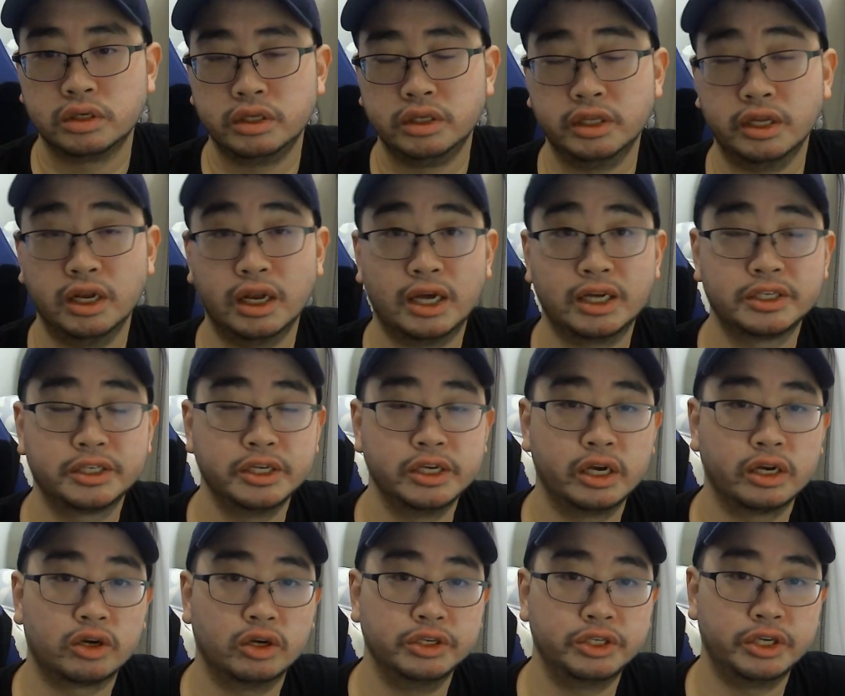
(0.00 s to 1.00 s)
The last thing
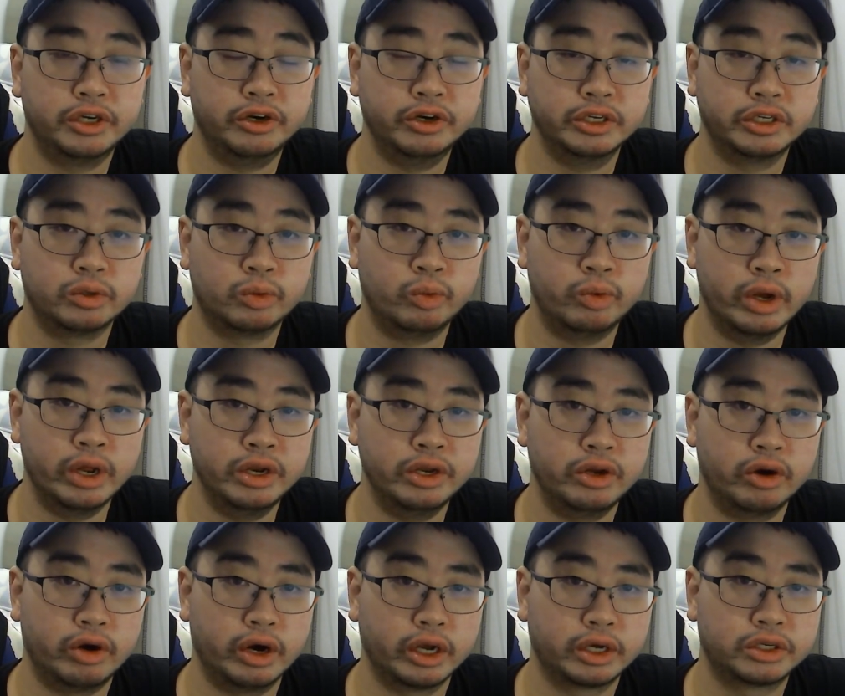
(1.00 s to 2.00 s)
I consider is when
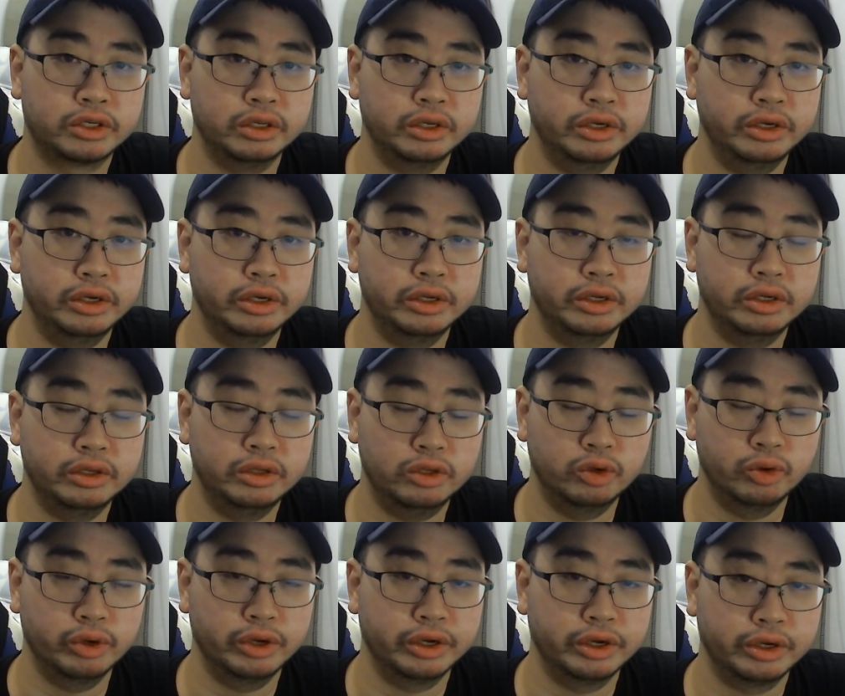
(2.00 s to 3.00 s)
you're actually
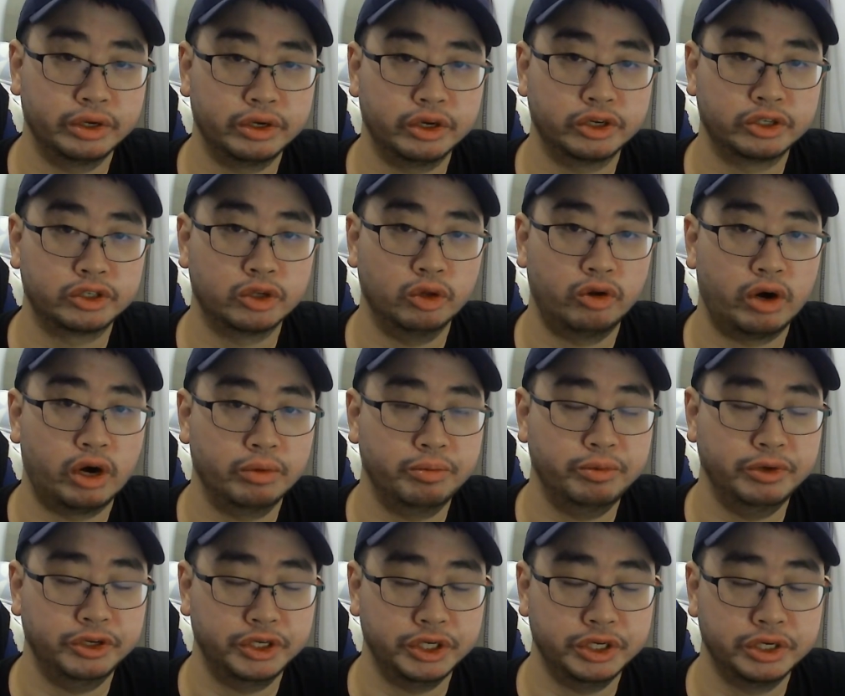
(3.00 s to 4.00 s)
doing your solo
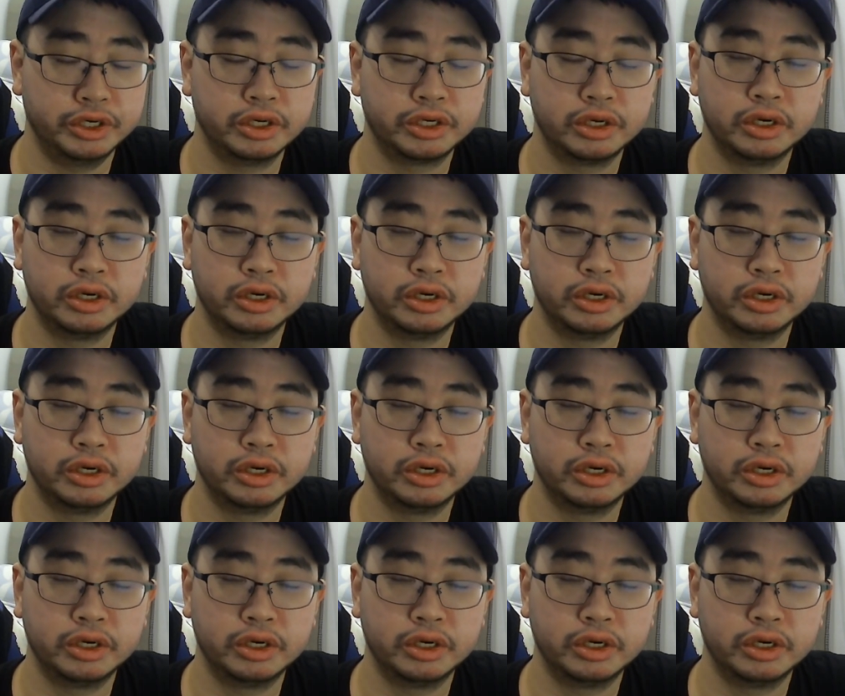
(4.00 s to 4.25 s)
RPG.